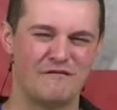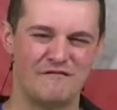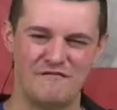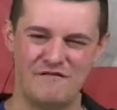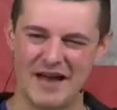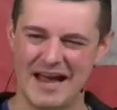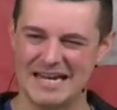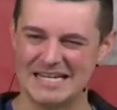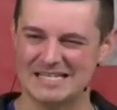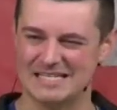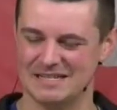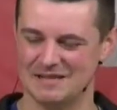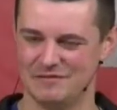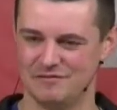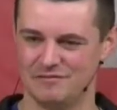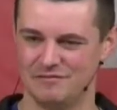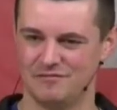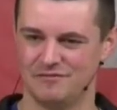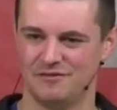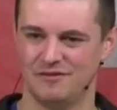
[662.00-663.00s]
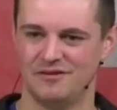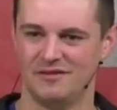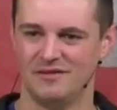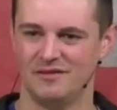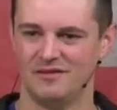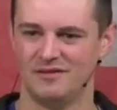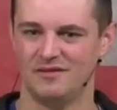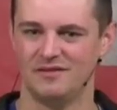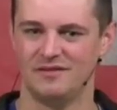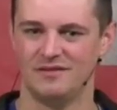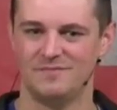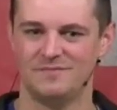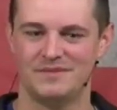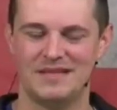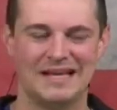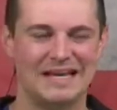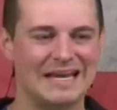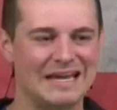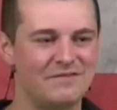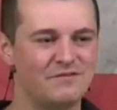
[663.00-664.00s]
pervasive
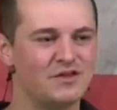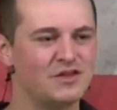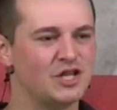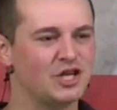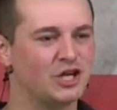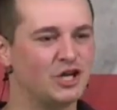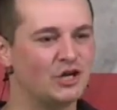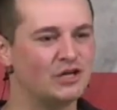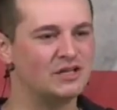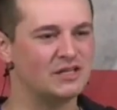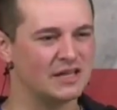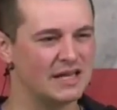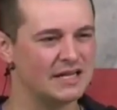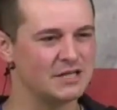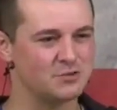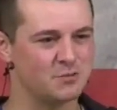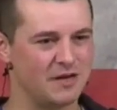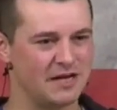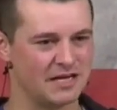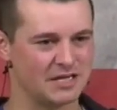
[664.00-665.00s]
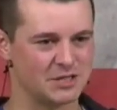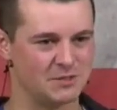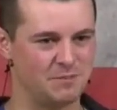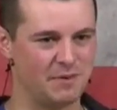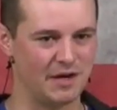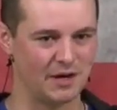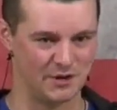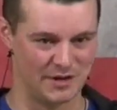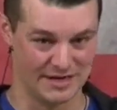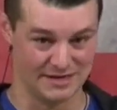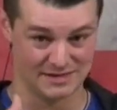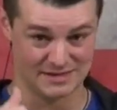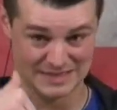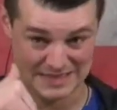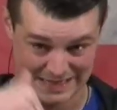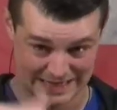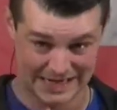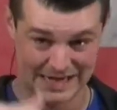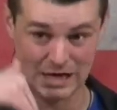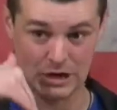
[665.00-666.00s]
that even the good things we experience
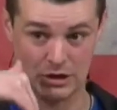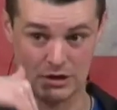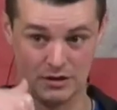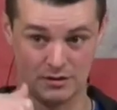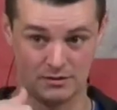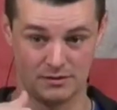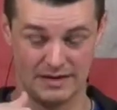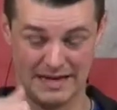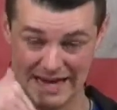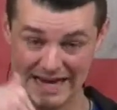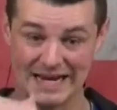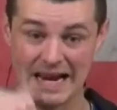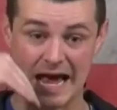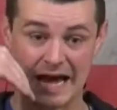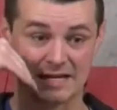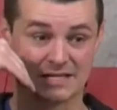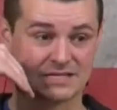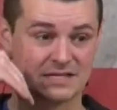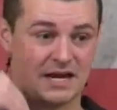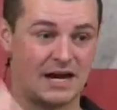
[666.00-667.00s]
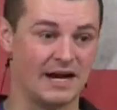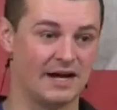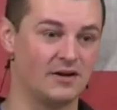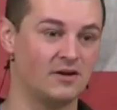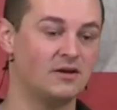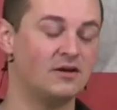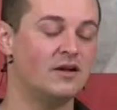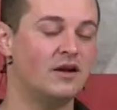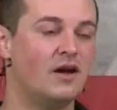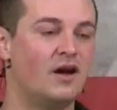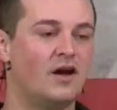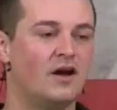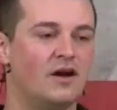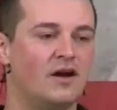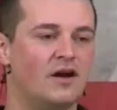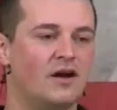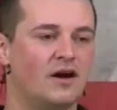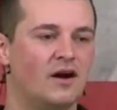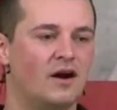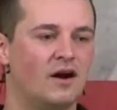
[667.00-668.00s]
here in exile
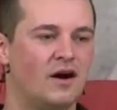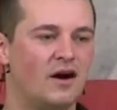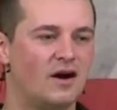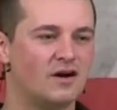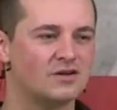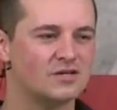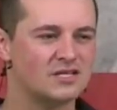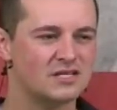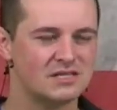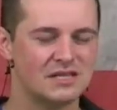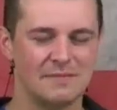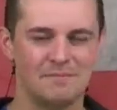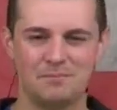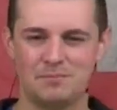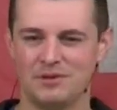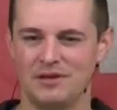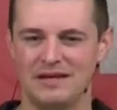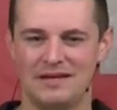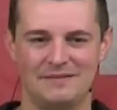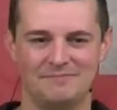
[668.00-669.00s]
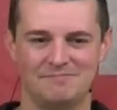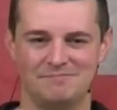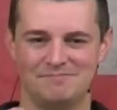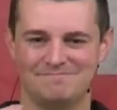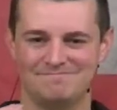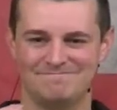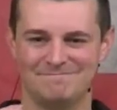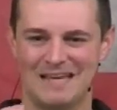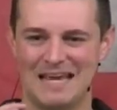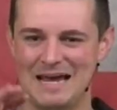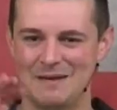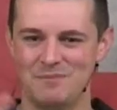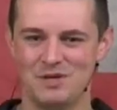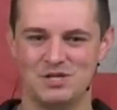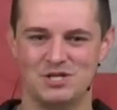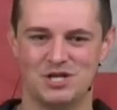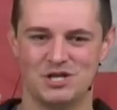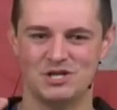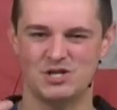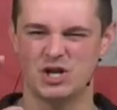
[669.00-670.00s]
are simply
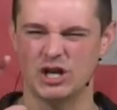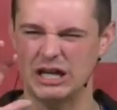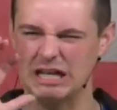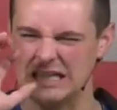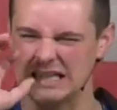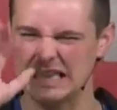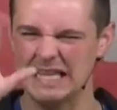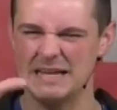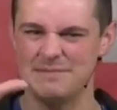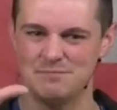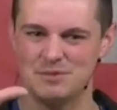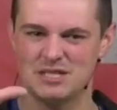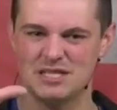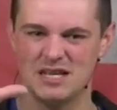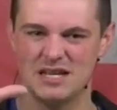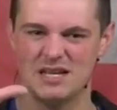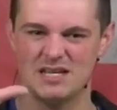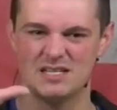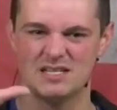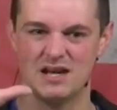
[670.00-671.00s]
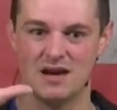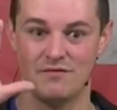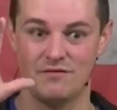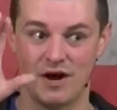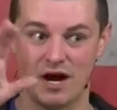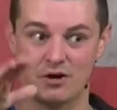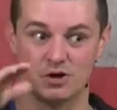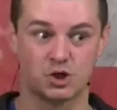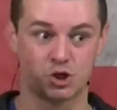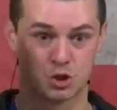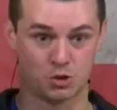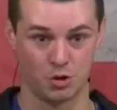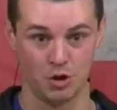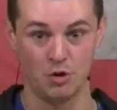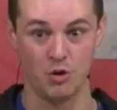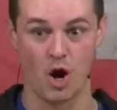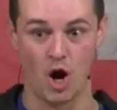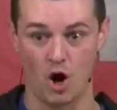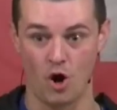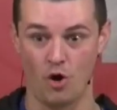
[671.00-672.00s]
images or glimpses of our
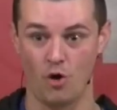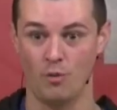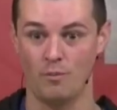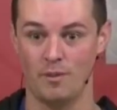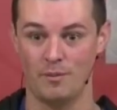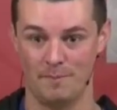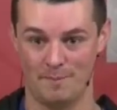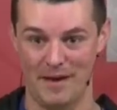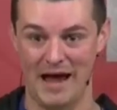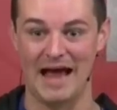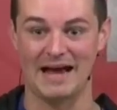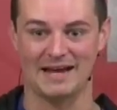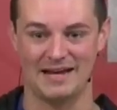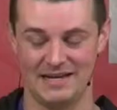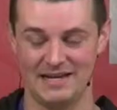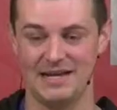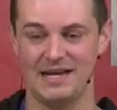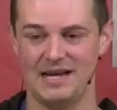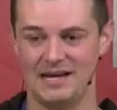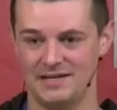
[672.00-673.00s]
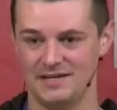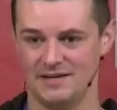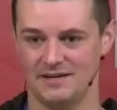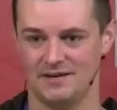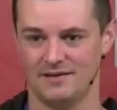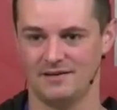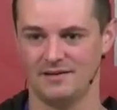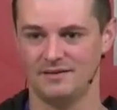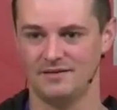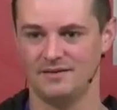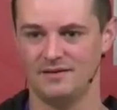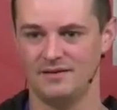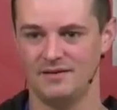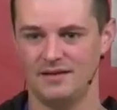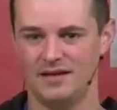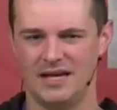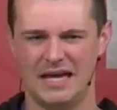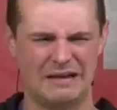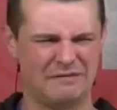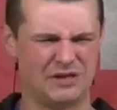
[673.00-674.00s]
true home back in Eden.
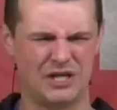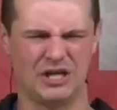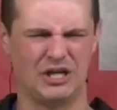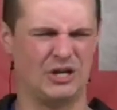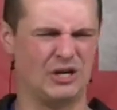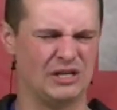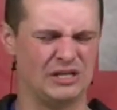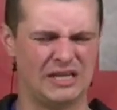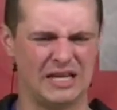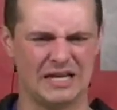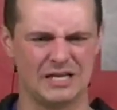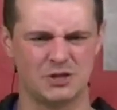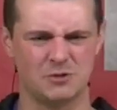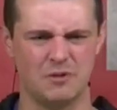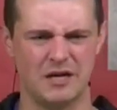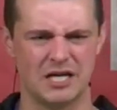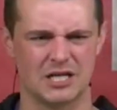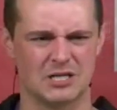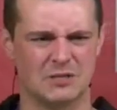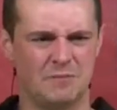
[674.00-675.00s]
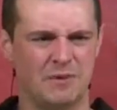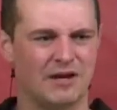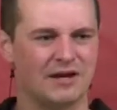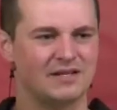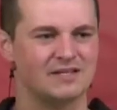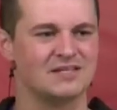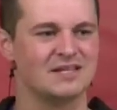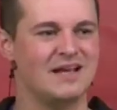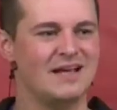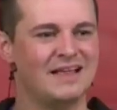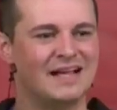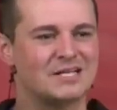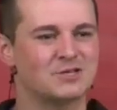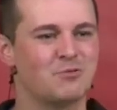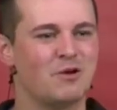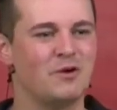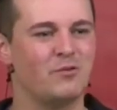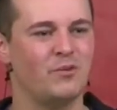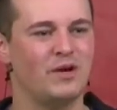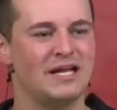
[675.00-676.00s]
Even the good things we experience,
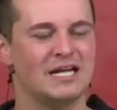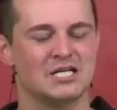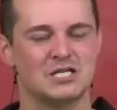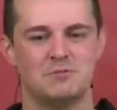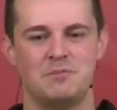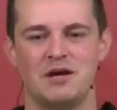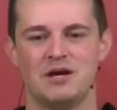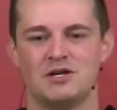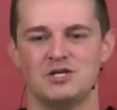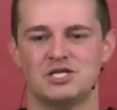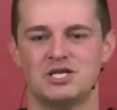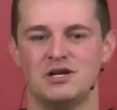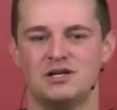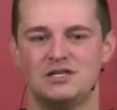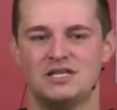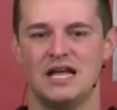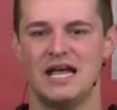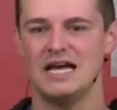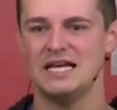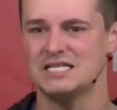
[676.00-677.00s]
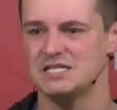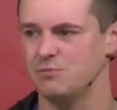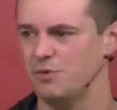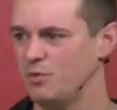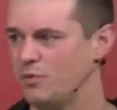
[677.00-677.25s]
that's why we experience good things